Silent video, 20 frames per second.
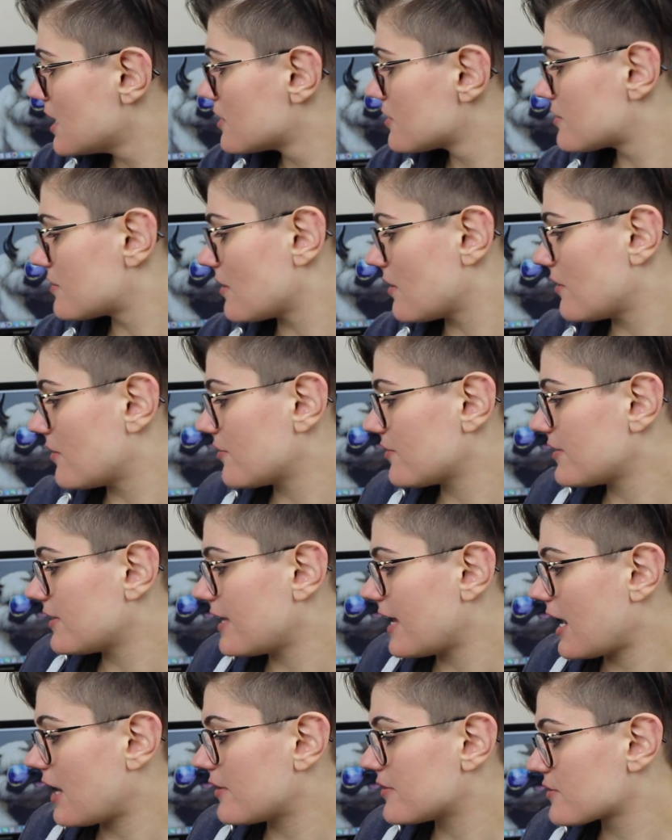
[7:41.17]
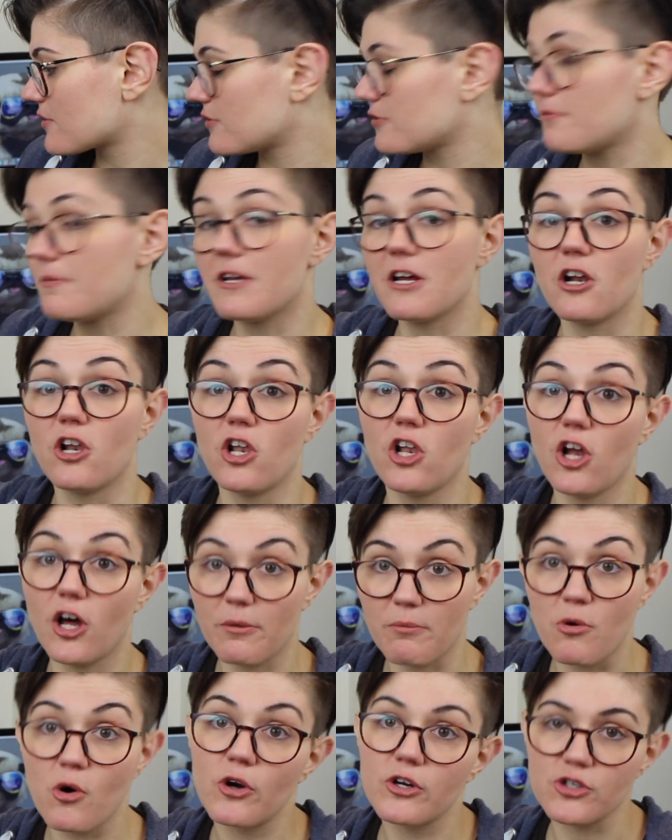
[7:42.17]
So now it's going to be a
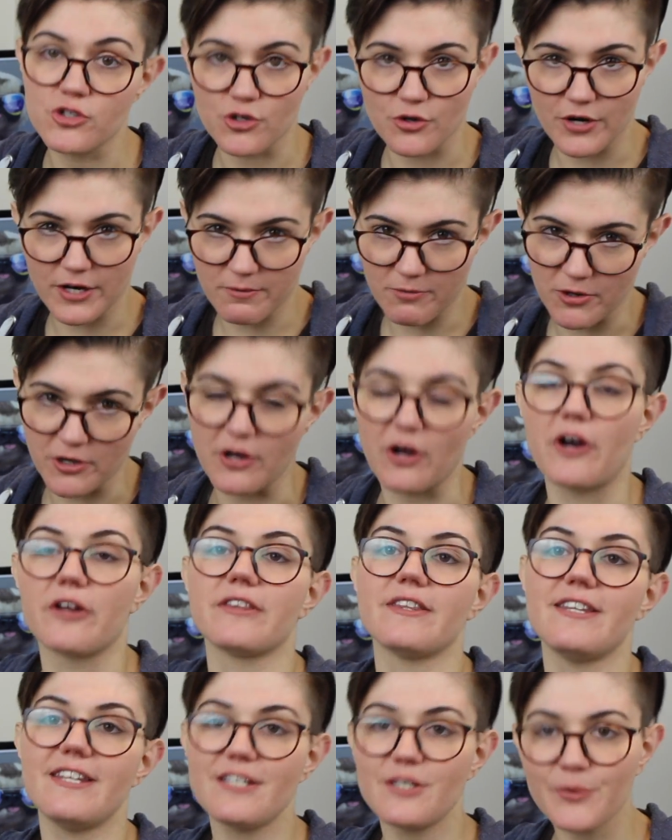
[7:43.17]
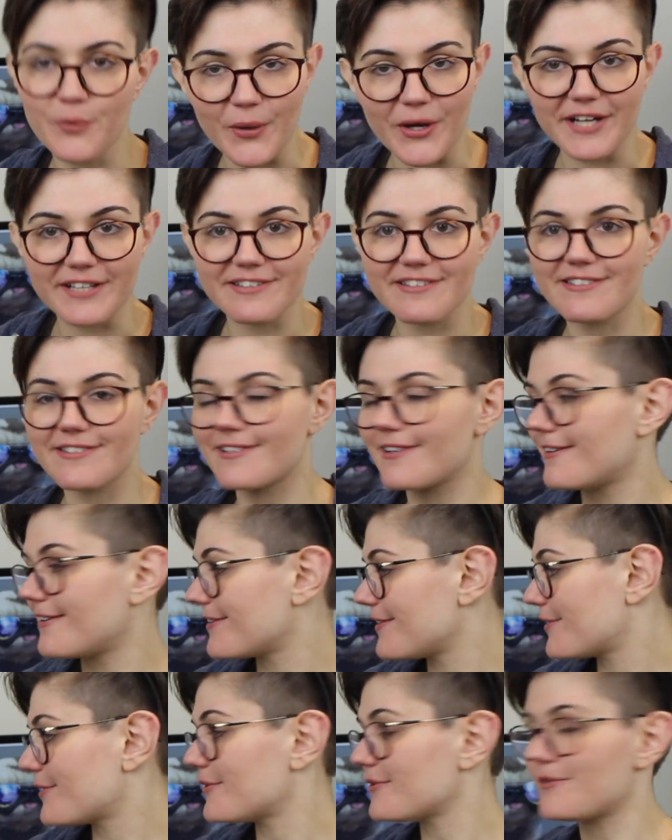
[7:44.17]
lot more enjoyable on this one. So
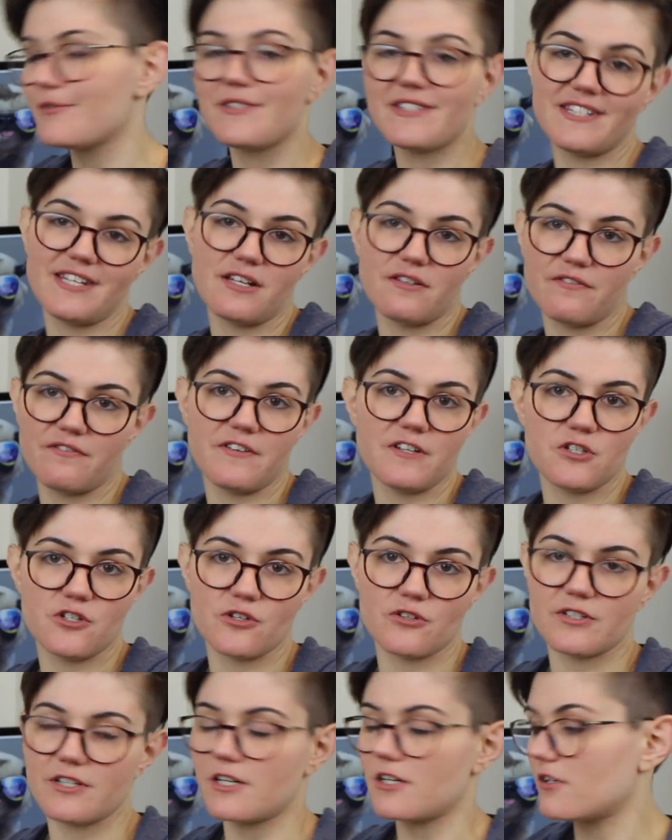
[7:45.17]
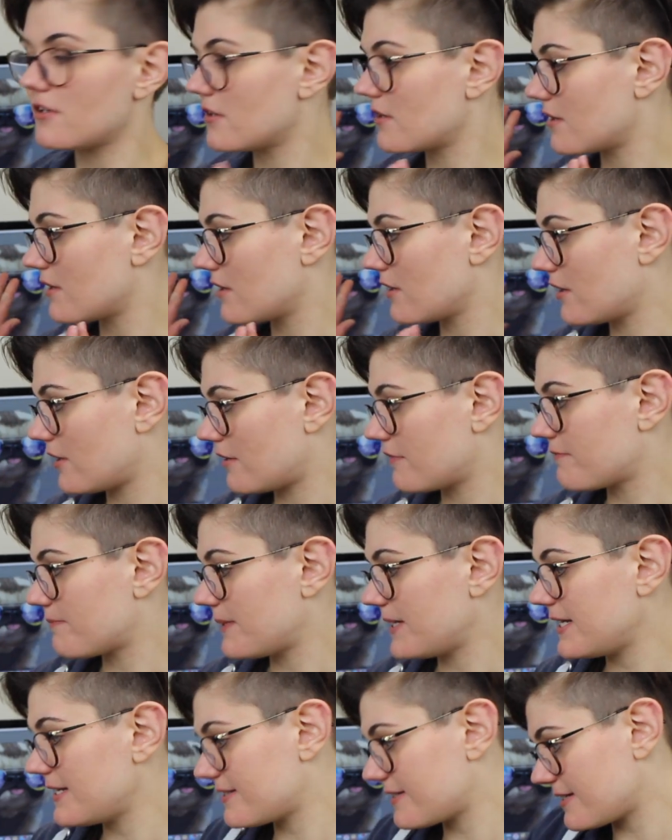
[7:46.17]
you're going to see it featured in a lot of
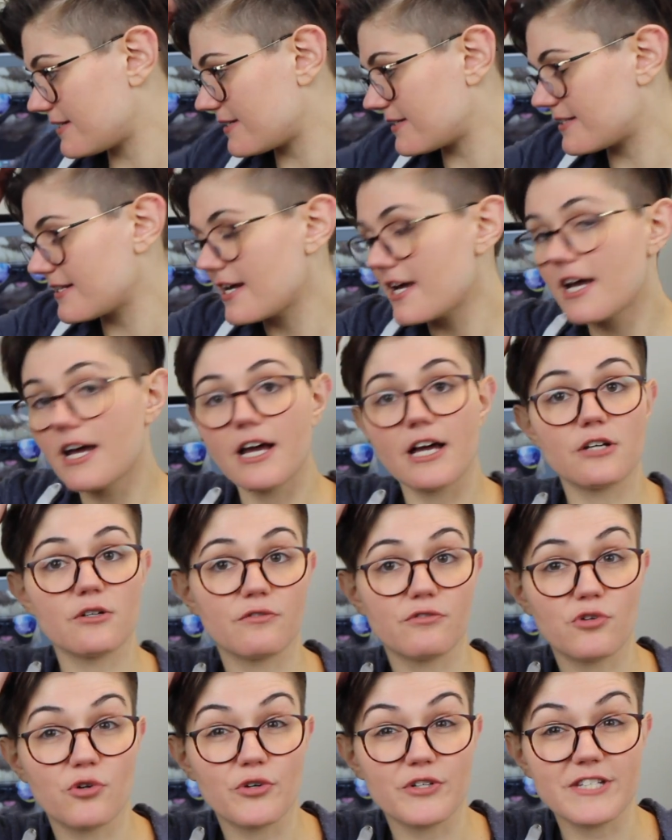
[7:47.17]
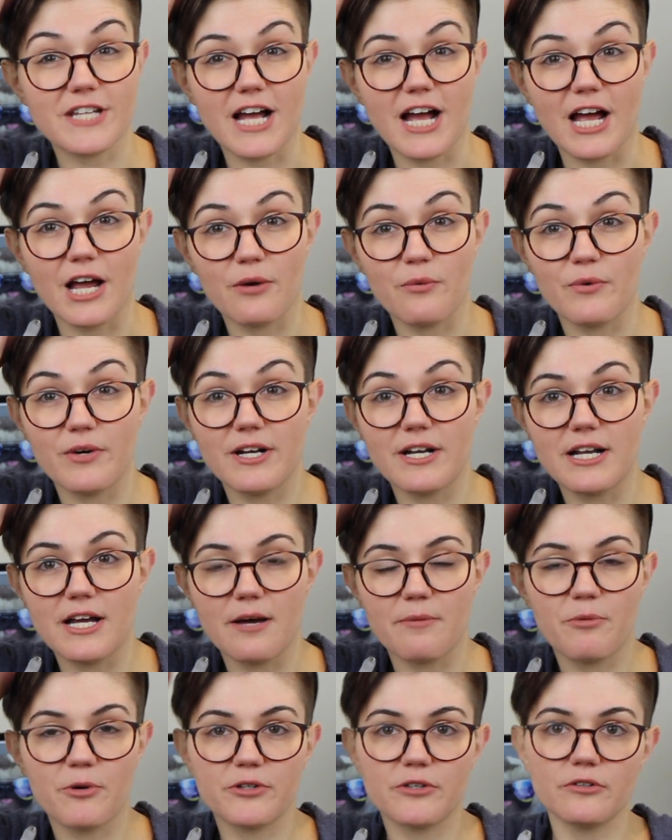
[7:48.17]
places, and of course I
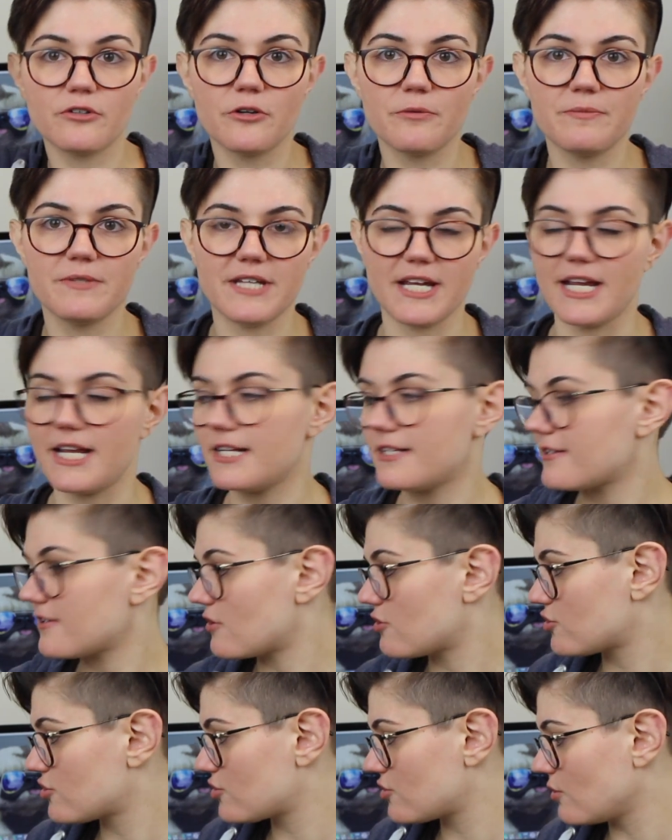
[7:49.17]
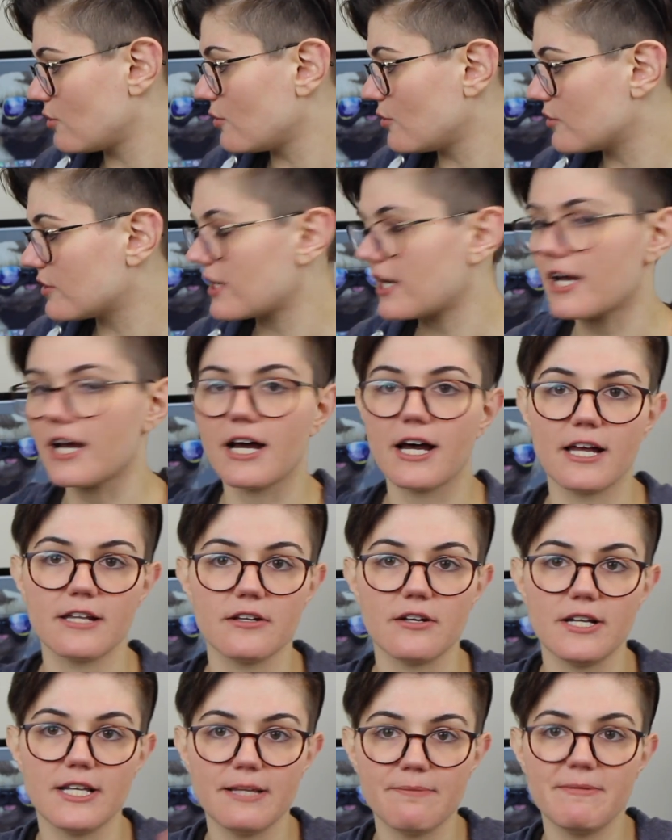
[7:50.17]
will put an update soon
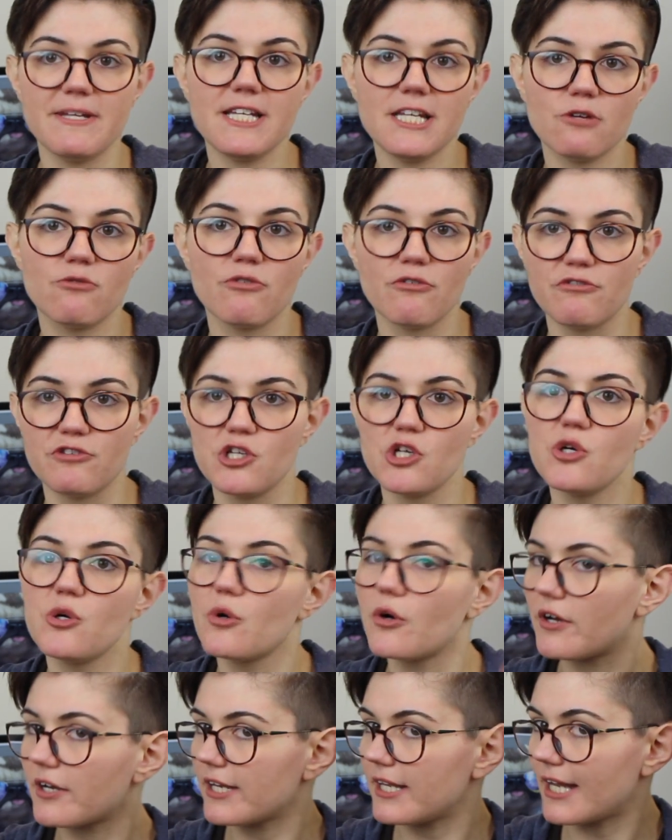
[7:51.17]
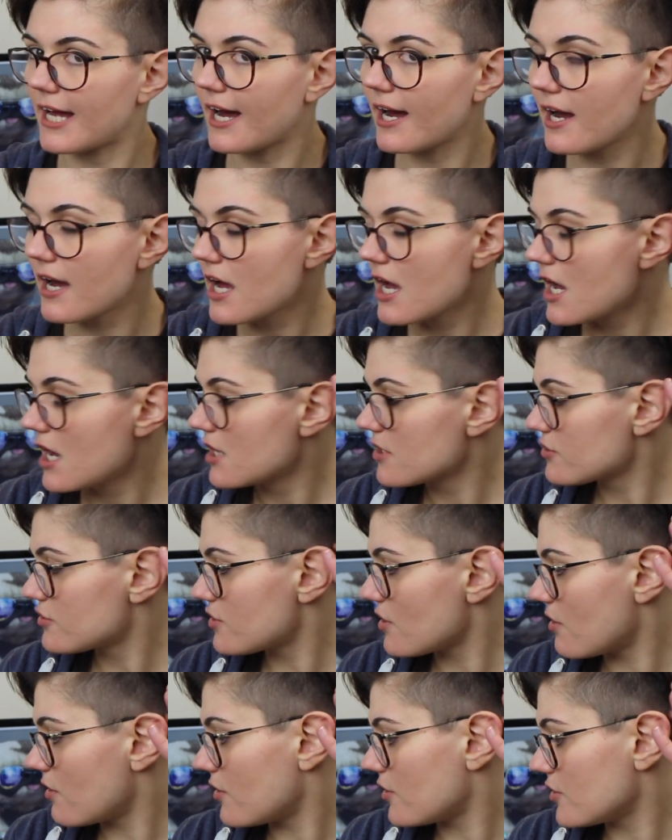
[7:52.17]
and a mini review on that,
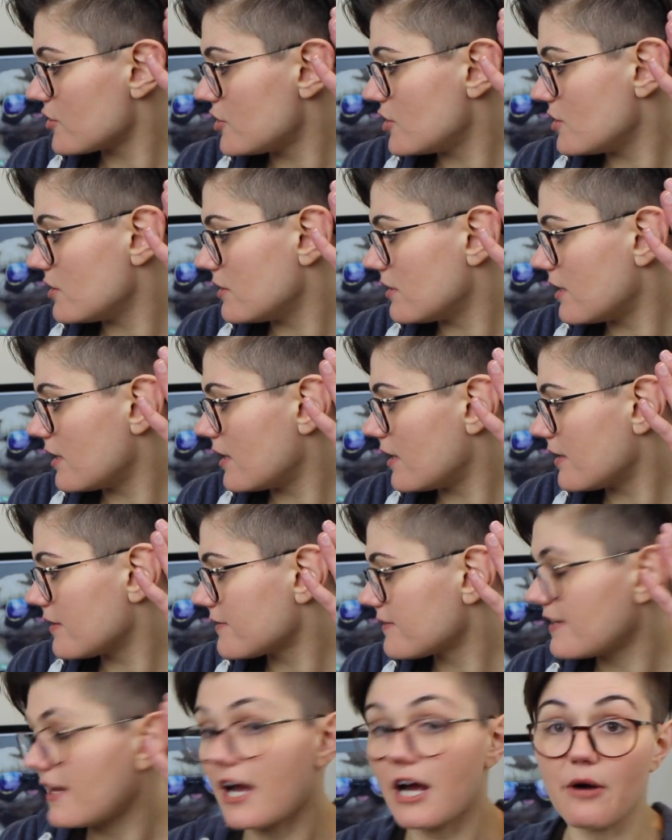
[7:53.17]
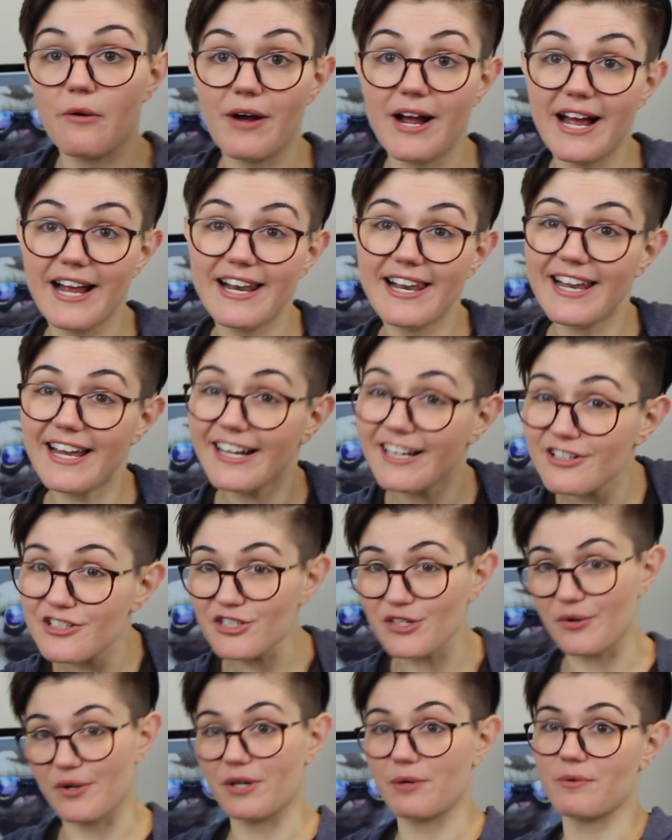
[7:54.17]
so you'll see how I like
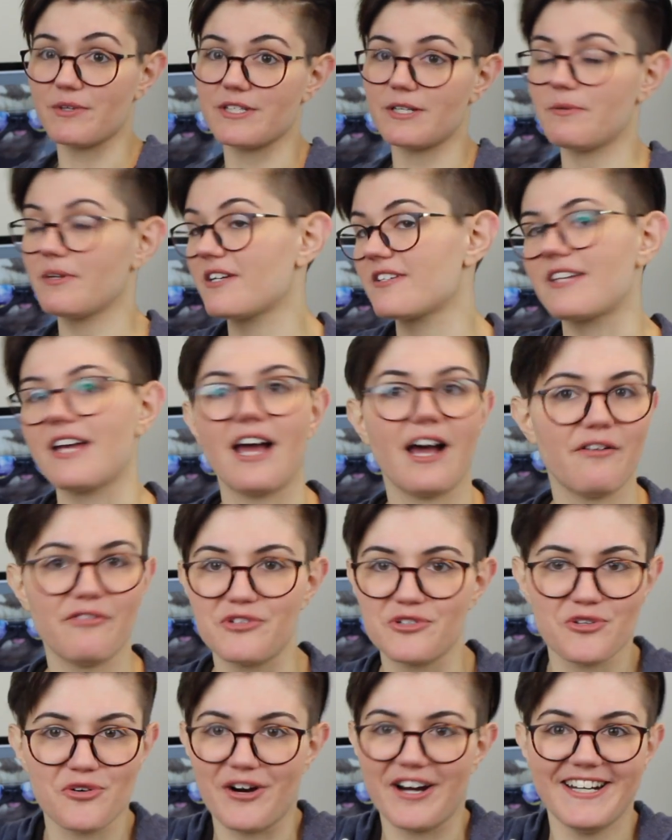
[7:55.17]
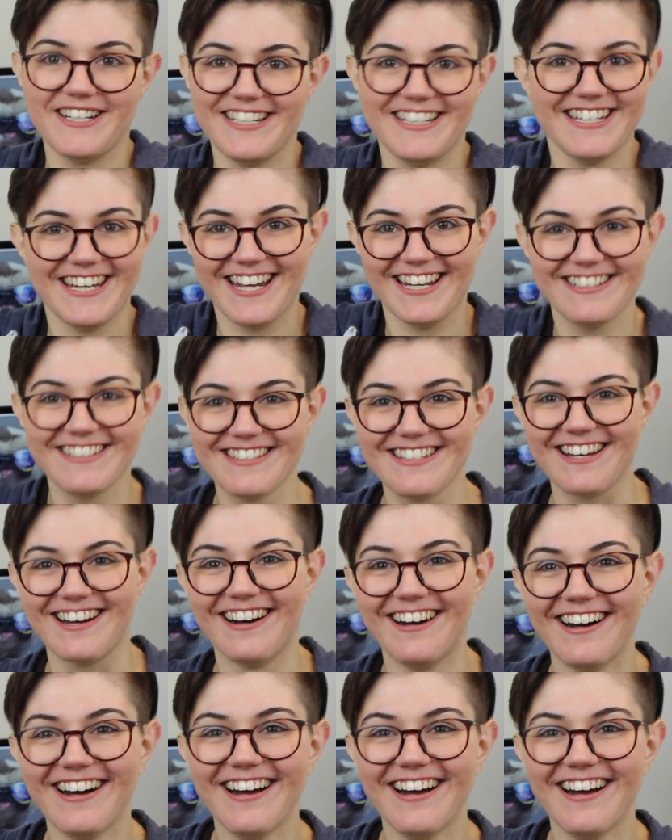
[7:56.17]
sewing with it because I haven't tried it yet, so